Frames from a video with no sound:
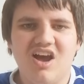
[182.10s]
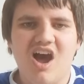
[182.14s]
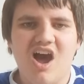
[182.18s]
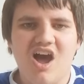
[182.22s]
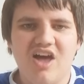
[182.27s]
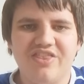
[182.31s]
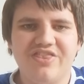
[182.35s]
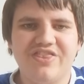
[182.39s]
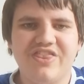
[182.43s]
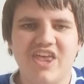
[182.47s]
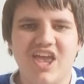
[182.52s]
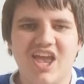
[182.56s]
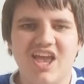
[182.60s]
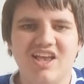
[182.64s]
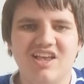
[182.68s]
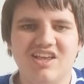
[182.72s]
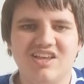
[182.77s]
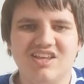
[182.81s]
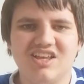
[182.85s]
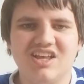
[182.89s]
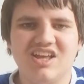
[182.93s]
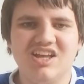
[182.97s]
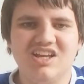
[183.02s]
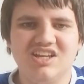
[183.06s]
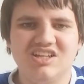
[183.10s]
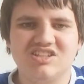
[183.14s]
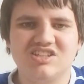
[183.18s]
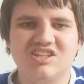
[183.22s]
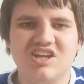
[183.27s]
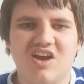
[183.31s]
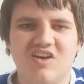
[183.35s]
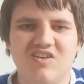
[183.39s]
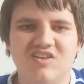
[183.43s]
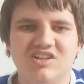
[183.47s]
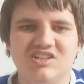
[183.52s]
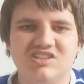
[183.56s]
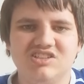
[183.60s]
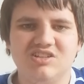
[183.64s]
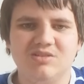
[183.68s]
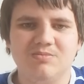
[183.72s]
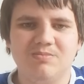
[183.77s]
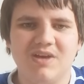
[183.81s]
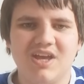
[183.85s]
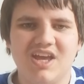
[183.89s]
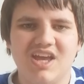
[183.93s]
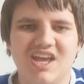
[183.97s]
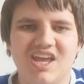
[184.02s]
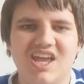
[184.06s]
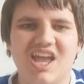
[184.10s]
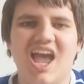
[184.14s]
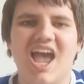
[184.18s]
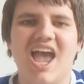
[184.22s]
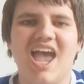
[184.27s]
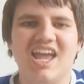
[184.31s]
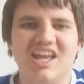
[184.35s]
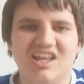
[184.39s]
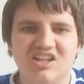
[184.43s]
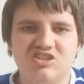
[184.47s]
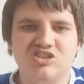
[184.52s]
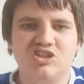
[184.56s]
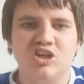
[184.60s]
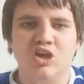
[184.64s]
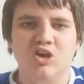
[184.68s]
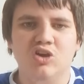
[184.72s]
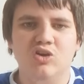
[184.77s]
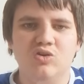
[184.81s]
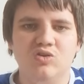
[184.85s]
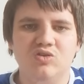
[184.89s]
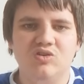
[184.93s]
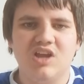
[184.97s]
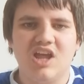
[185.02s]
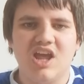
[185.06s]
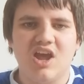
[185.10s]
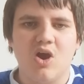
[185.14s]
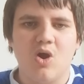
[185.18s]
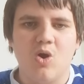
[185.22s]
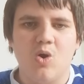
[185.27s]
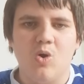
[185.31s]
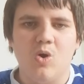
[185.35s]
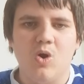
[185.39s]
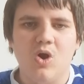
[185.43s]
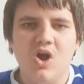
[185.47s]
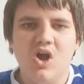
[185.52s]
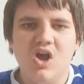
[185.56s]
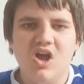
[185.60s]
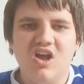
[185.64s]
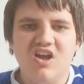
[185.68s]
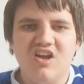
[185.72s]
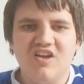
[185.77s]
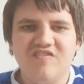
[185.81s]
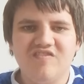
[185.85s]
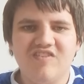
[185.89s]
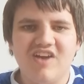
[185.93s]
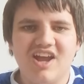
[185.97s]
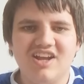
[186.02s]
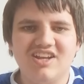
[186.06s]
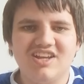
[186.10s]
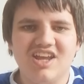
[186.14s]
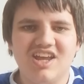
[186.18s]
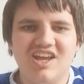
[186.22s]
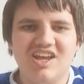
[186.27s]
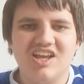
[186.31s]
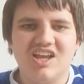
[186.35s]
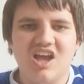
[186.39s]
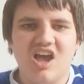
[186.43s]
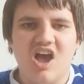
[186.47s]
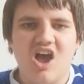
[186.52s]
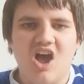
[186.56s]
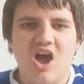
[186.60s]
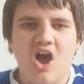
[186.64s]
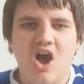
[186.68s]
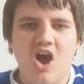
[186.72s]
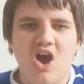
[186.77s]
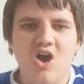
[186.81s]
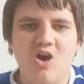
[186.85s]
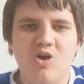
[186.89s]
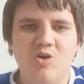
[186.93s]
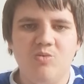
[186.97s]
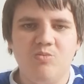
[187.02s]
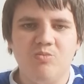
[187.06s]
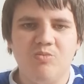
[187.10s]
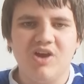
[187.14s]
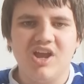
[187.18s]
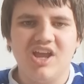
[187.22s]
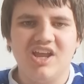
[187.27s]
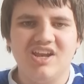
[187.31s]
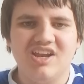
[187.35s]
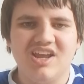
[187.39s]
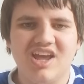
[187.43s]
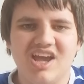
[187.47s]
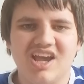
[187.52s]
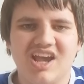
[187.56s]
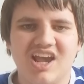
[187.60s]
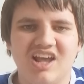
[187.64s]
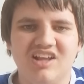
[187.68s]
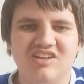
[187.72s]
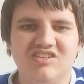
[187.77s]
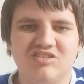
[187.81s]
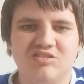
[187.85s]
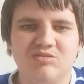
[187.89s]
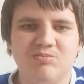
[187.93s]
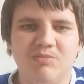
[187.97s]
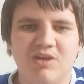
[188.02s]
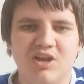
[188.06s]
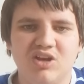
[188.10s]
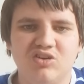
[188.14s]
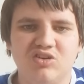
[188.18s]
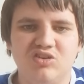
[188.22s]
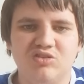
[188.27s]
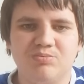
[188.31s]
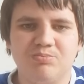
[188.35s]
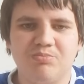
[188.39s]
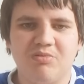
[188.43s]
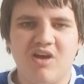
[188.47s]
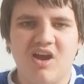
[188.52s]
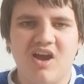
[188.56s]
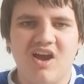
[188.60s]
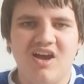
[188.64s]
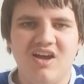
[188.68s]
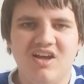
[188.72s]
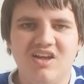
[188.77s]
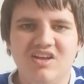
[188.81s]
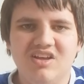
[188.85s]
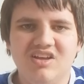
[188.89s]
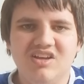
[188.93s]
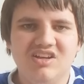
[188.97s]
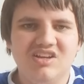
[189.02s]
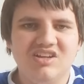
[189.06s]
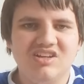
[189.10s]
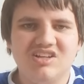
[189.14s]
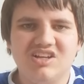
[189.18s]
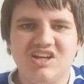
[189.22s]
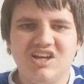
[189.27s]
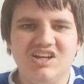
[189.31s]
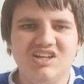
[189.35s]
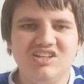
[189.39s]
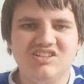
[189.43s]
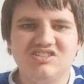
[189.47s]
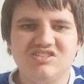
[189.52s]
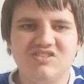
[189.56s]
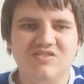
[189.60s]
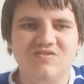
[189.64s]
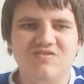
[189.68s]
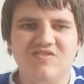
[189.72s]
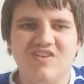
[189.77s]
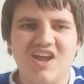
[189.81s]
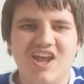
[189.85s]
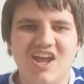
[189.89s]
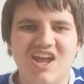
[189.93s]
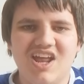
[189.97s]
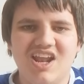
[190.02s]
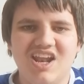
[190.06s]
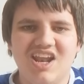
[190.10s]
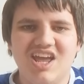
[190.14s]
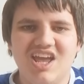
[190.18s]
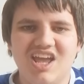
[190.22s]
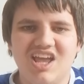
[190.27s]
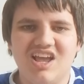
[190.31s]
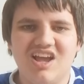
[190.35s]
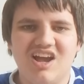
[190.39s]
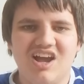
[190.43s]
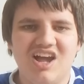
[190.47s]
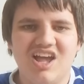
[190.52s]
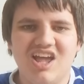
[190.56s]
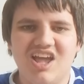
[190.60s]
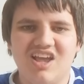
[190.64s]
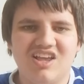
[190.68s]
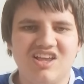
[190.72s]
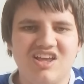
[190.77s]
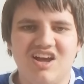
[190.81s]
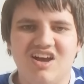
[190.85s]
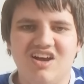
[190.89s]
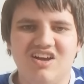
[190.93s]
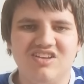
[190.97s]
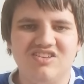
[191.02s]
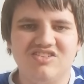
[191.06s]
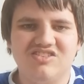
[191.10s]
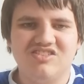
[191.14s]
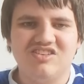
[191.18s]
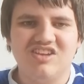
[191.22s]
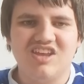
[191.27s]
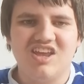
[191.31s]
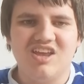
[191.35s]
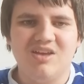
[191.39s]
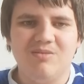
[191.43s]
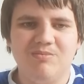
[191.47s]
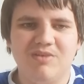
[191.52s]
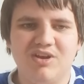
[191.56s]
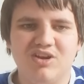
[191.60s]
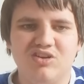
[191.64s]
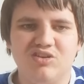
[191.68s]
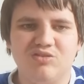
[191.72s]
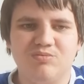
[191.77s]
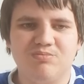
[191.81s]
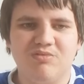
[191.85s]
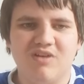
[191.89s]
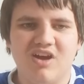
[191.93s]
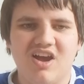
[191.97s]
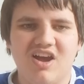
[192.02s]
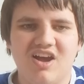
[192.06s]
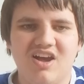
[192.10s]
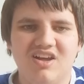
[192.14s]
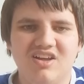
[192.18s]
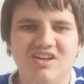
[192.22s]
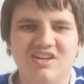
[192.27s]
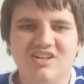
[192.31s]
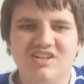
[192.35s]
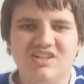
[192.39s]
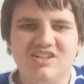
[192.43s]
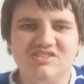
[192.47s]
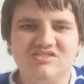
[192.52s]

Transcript: I think it's going to be a 2-0 Reading home win against Middlesbrough. Because really, I can't see Middlesbrough